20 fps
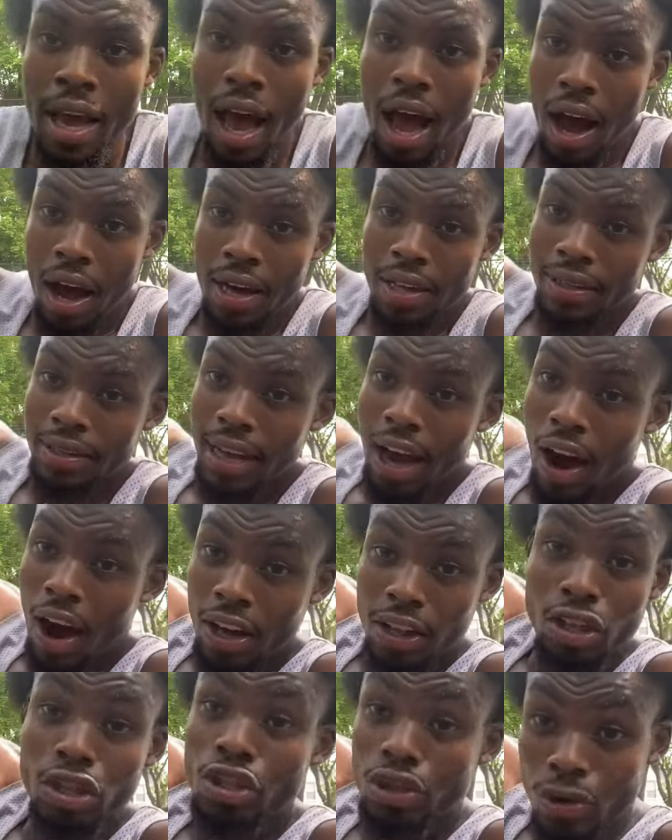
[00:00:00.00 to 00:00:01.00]
on
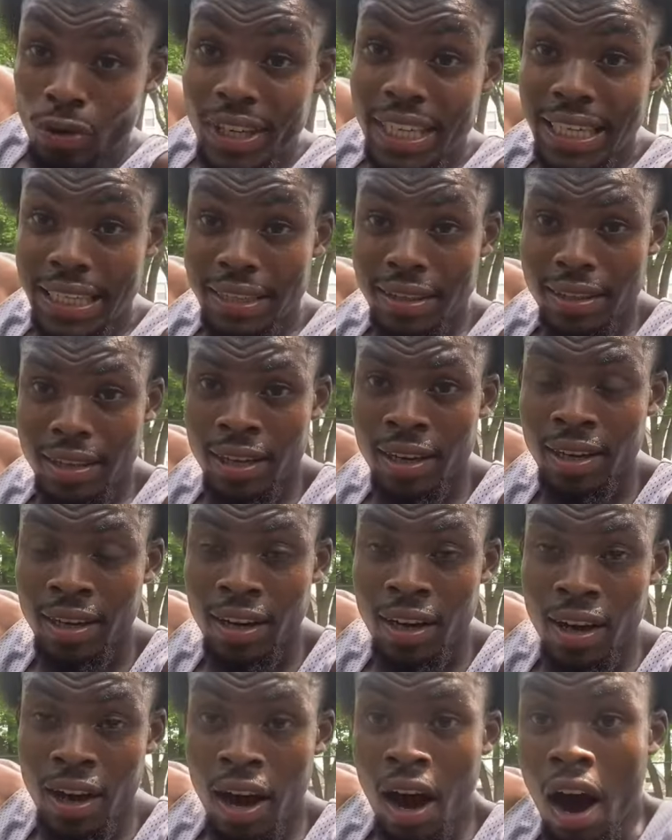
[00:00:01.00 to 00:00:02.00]
the screens
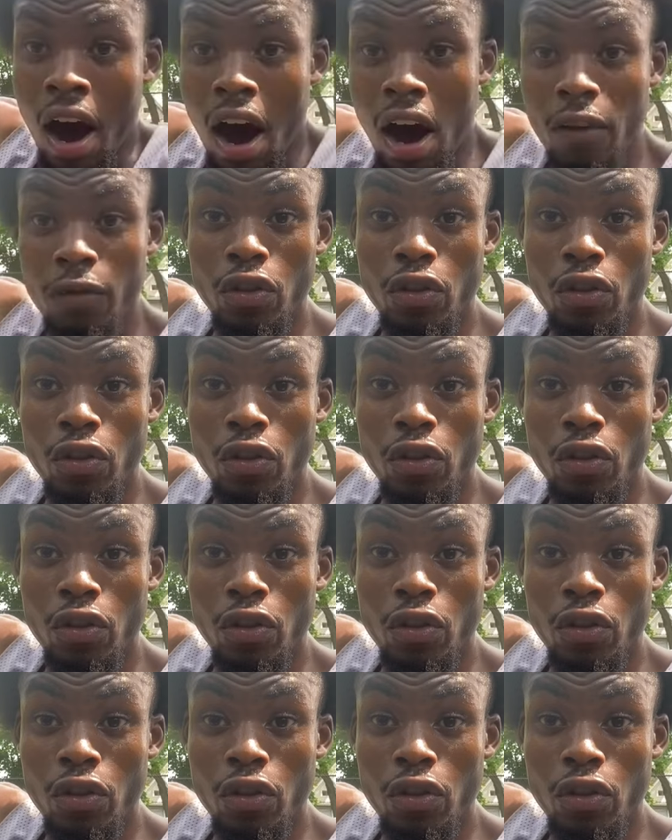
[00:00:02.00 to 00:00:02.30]
of